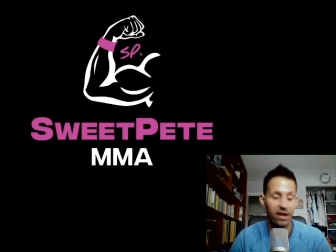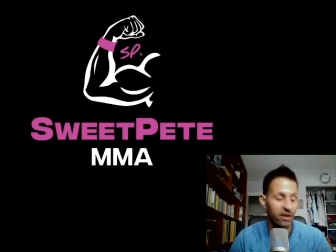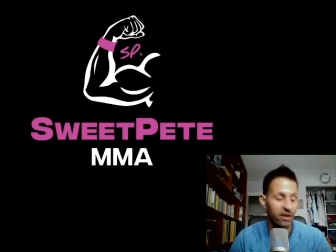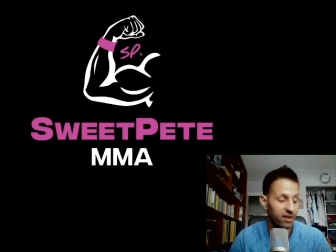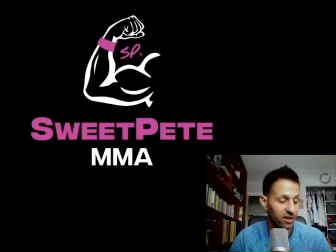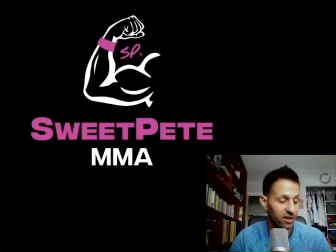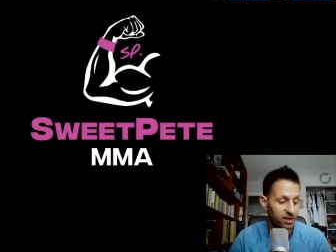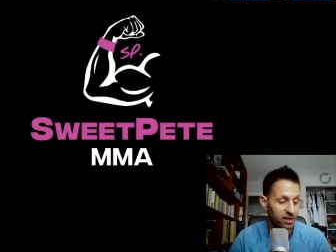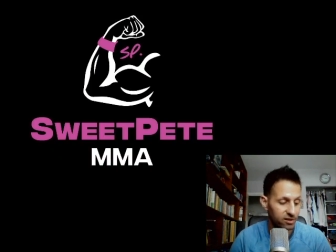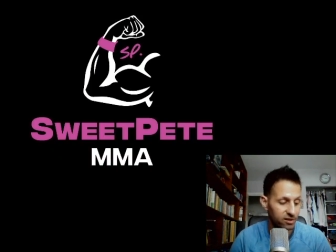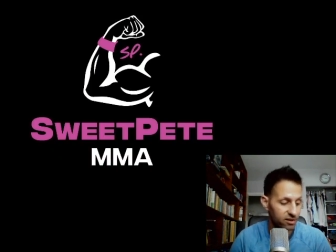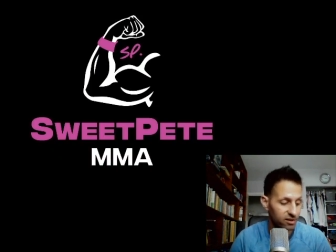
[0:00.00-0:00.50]

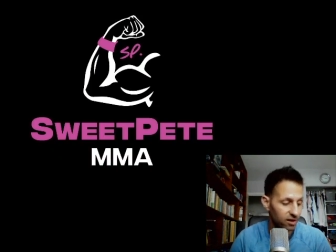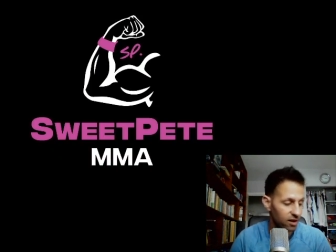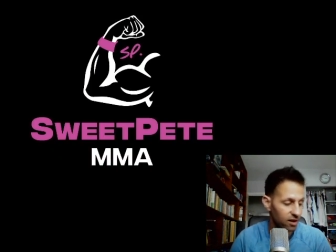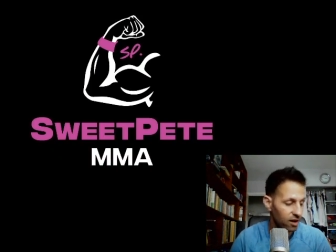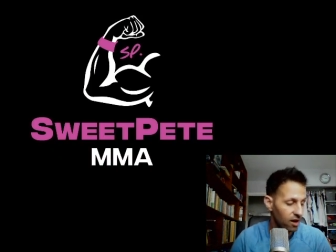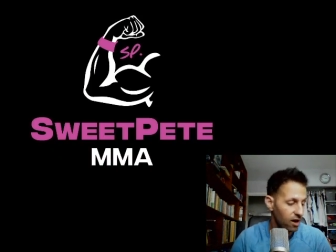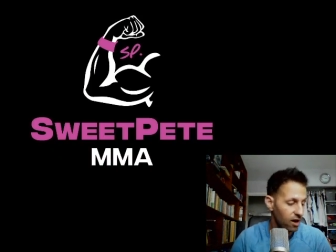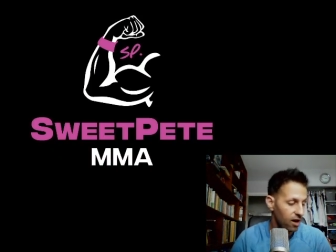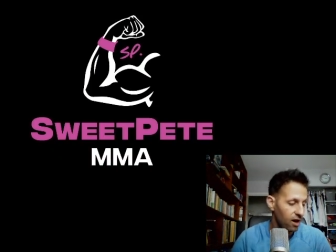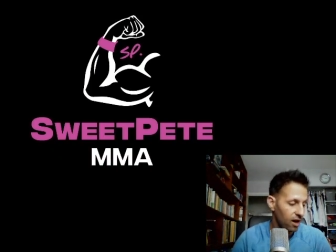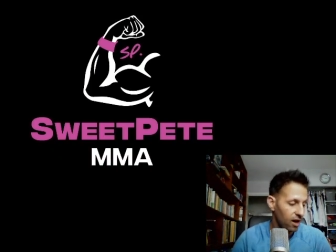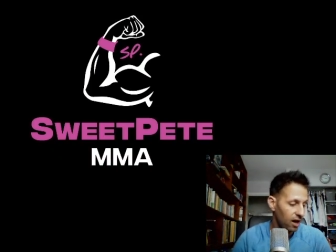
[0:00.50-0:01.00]
knees.
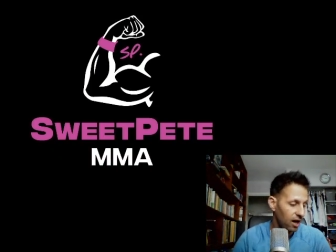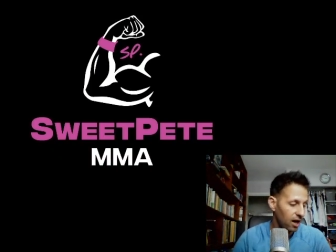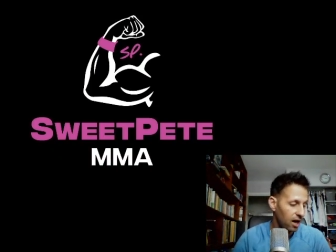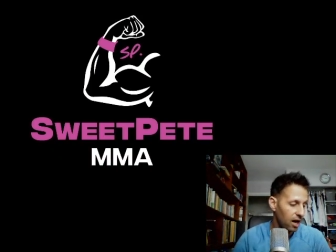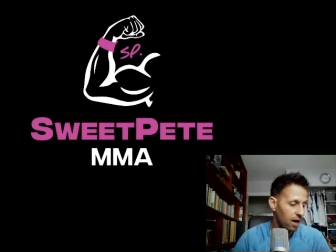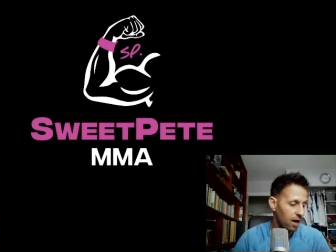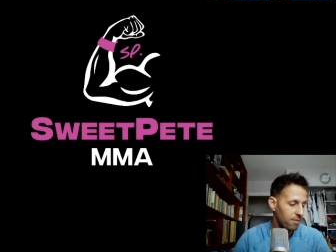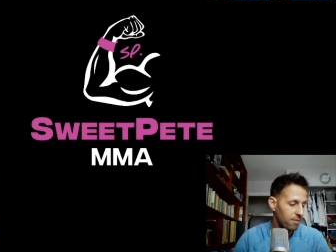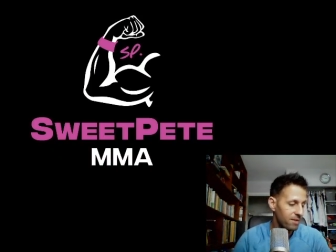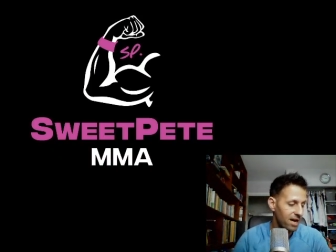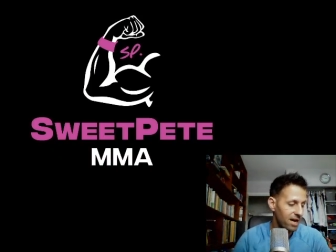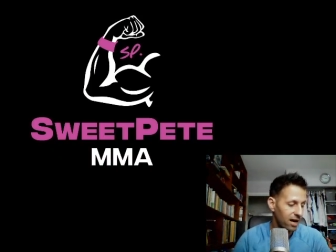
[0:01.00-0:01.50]

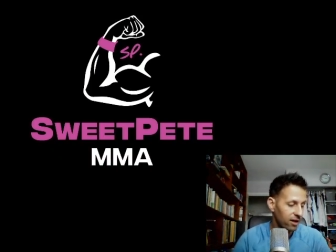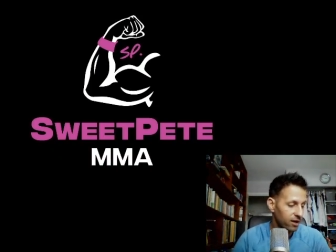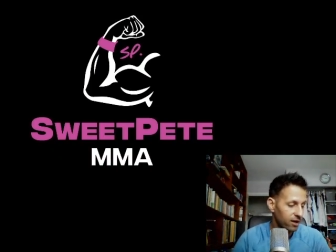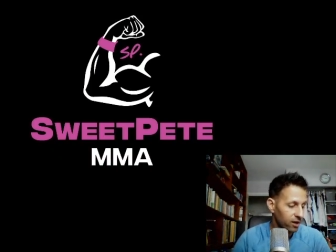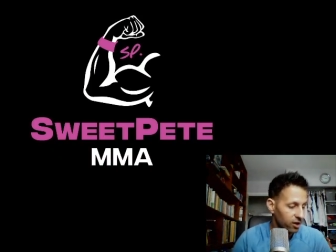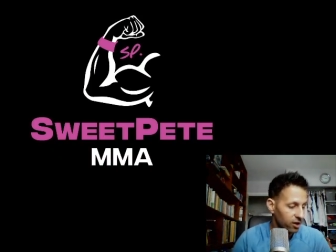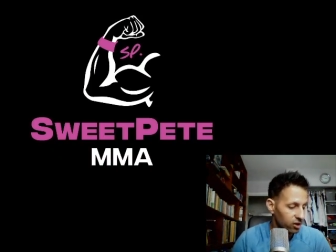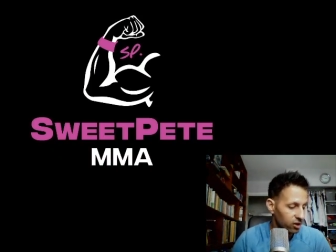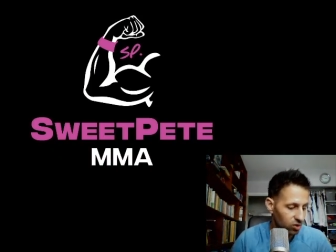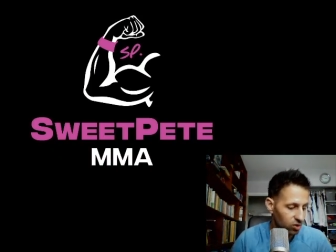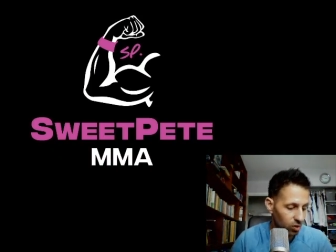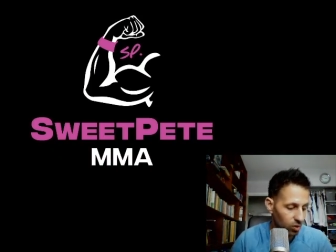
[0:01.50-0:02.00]

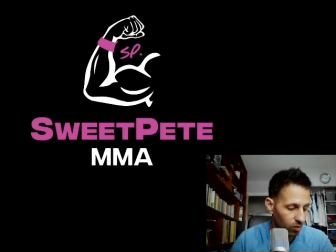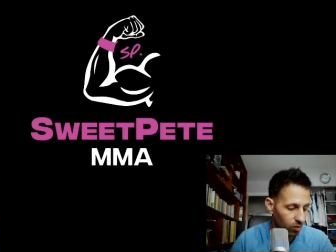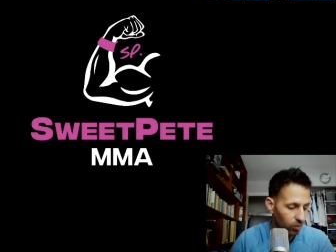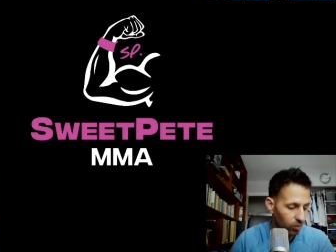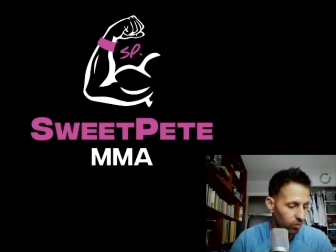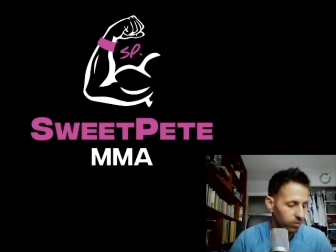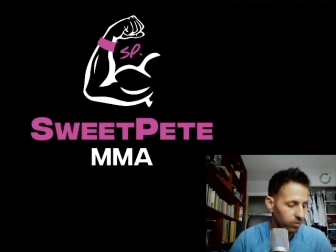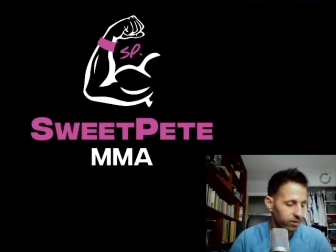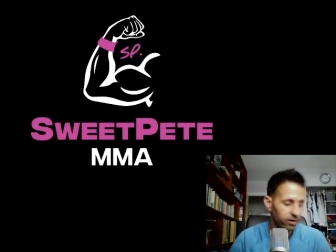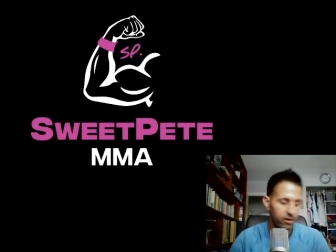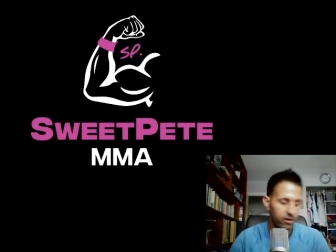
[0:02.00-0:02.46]
So